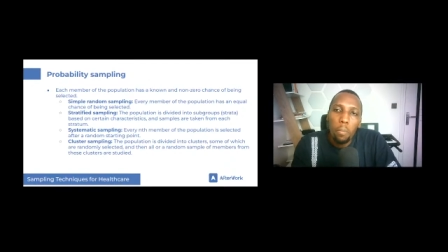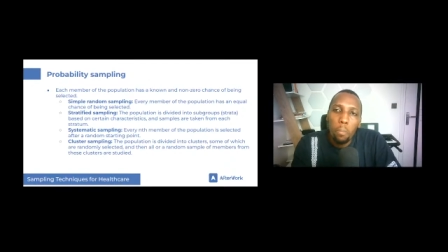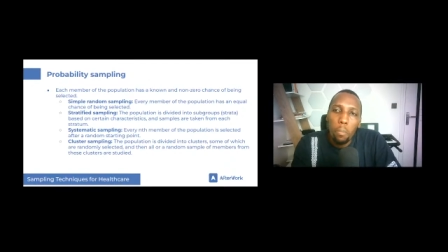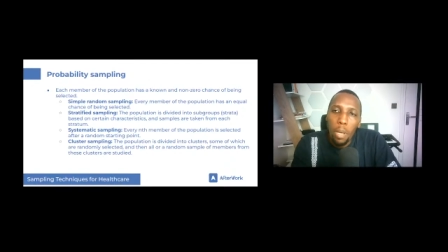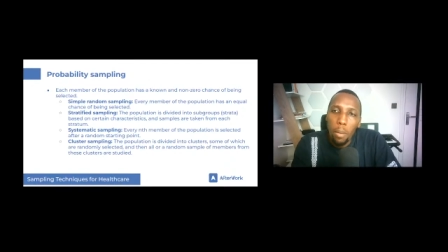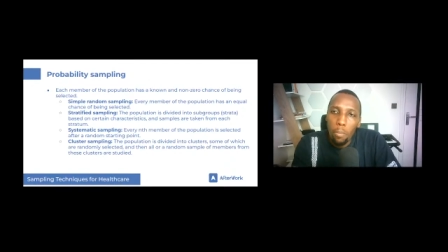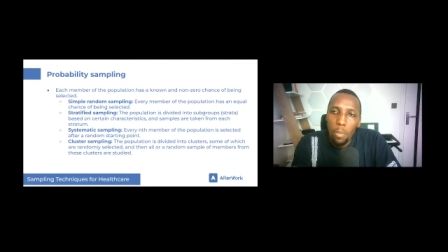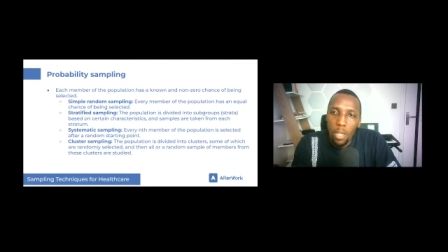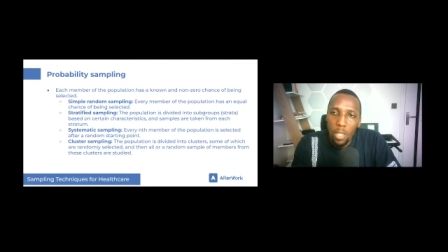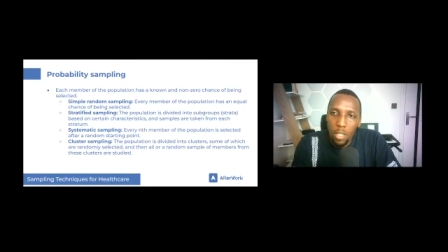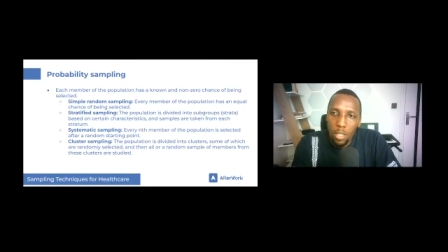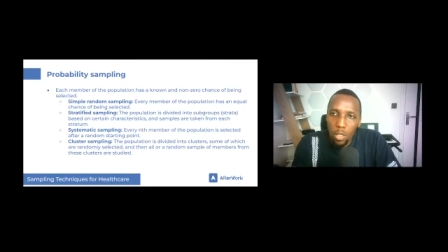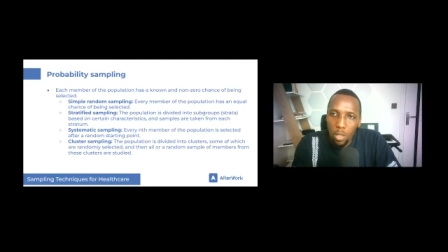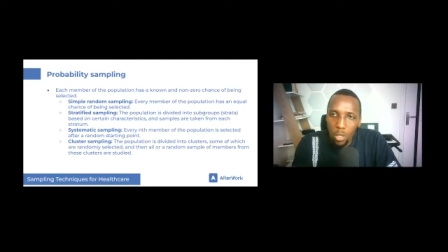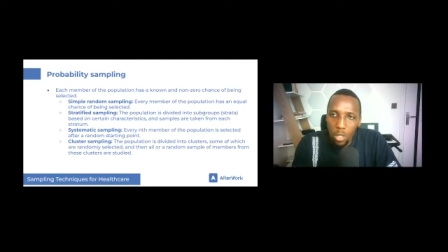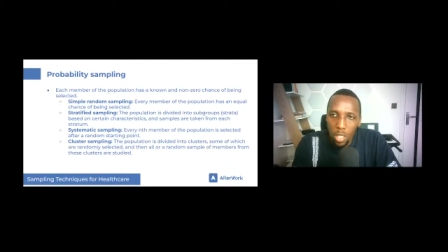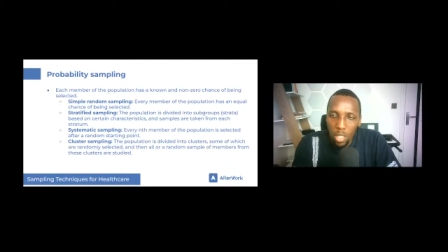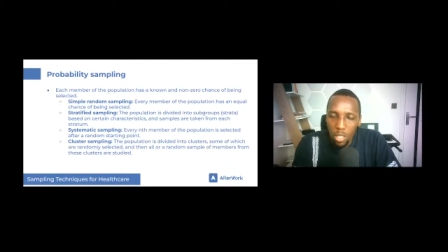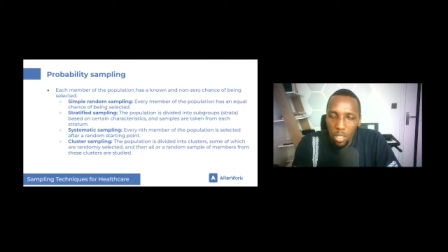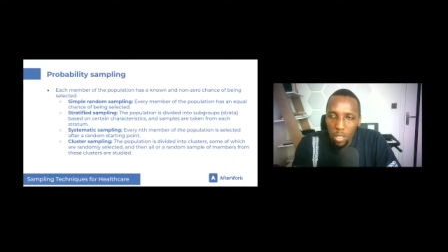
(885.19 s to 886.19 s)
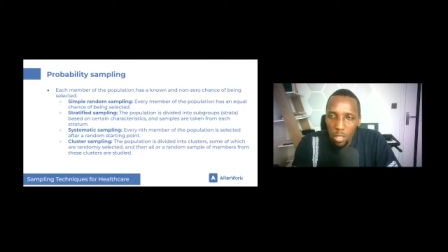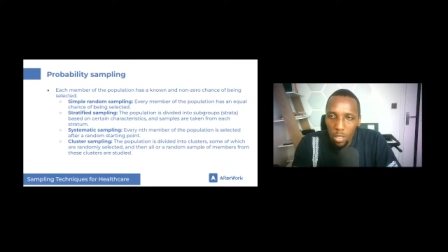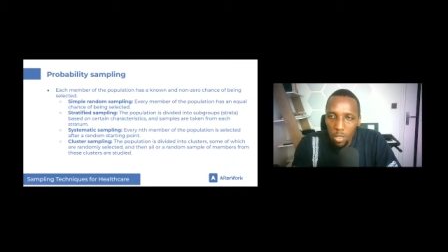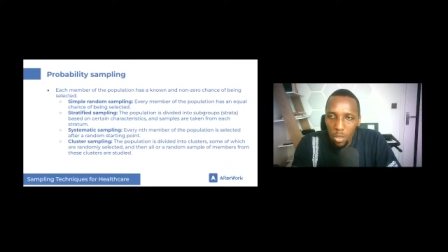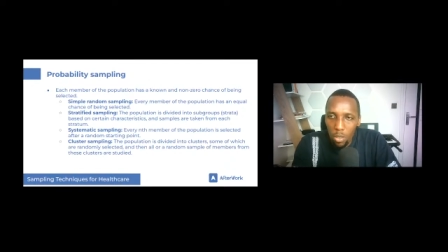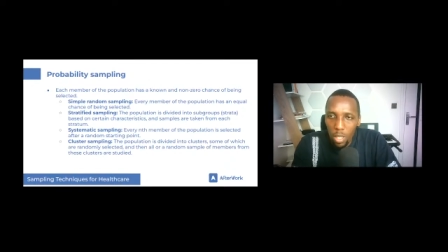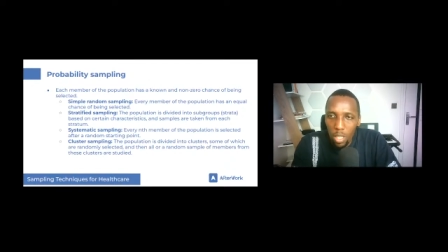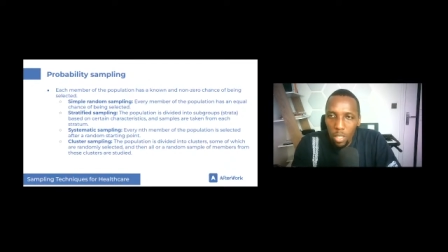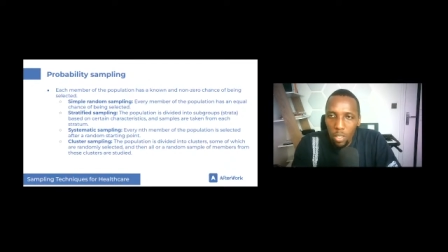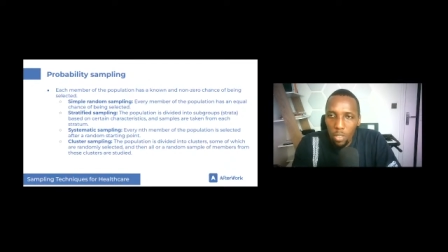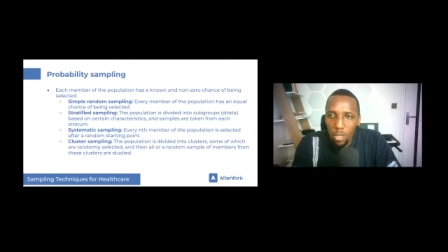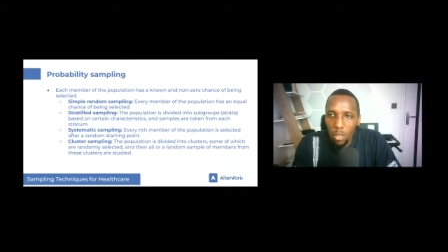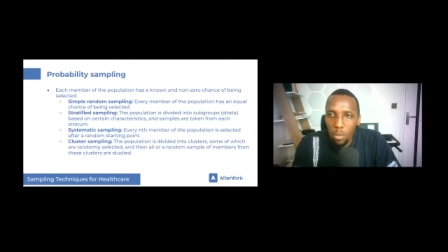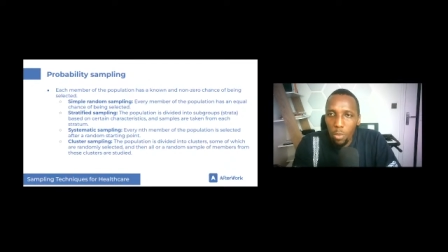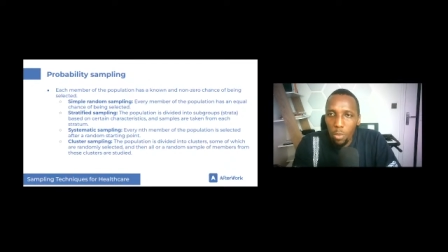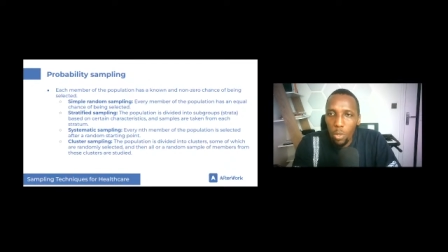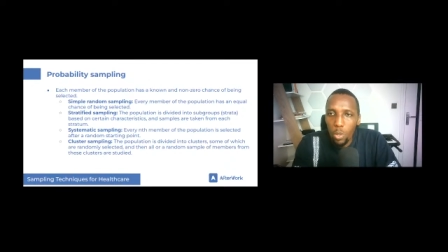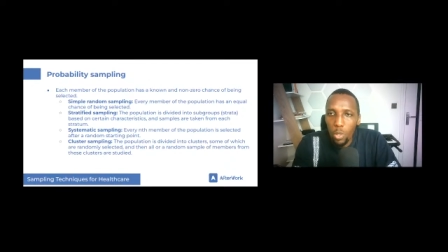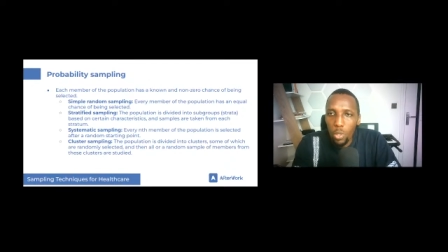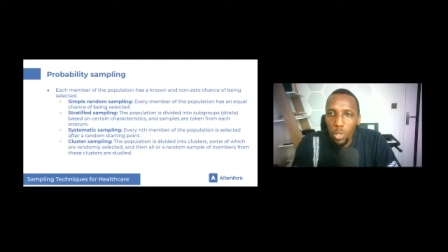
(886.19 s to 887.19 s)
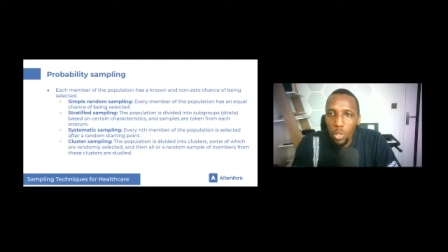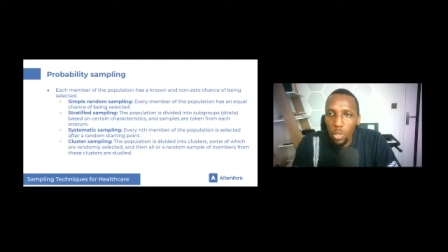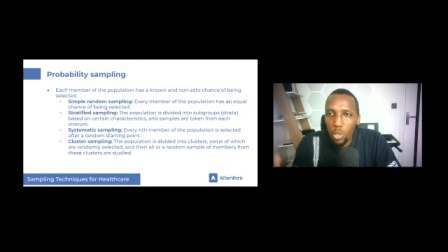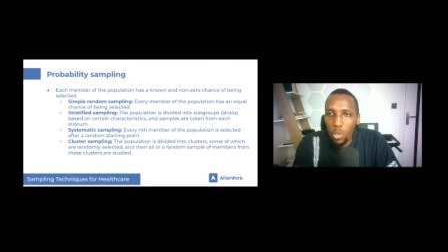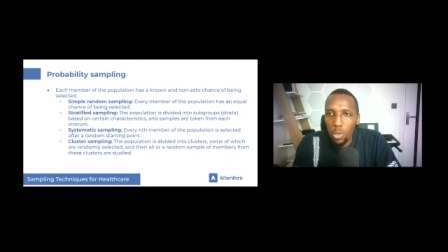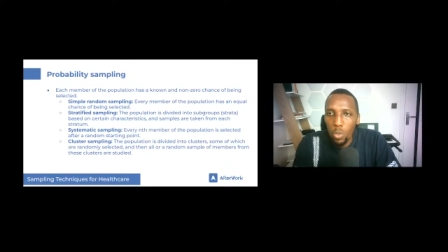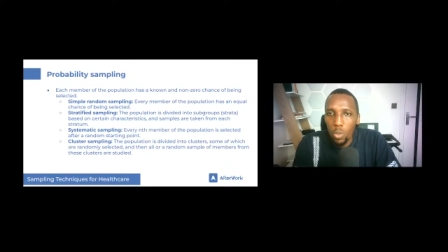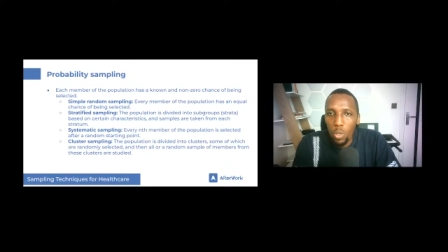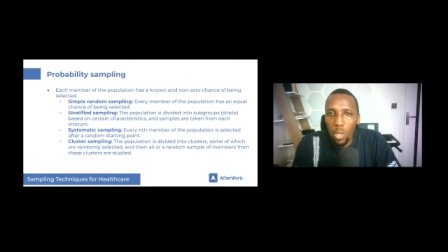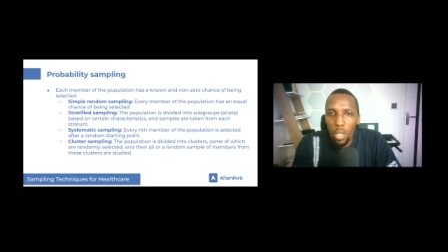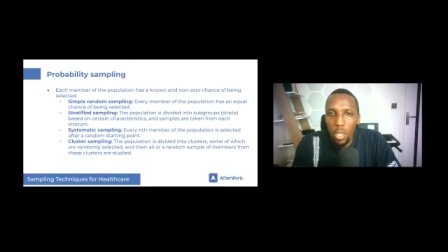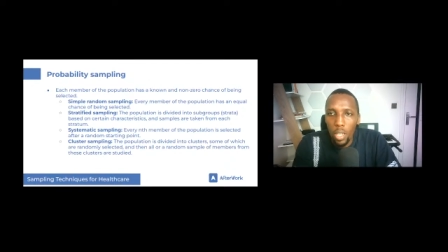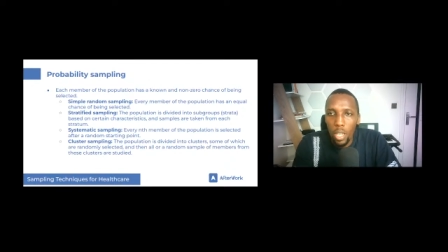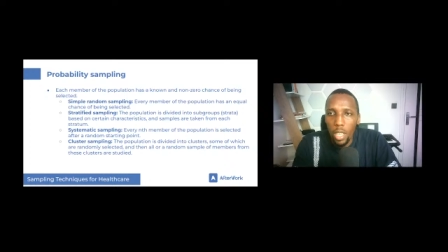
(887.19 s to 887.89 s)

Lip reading: members or the students from those 2